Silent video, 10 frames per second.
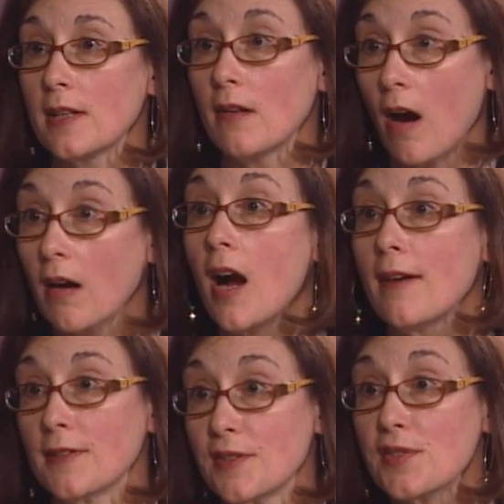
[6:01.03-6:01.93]
that our
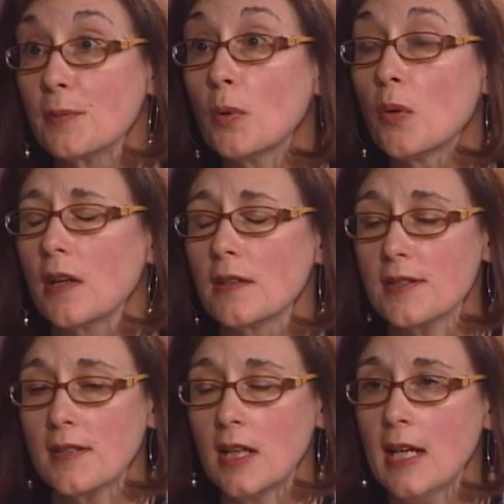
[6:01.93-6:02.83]
office supports.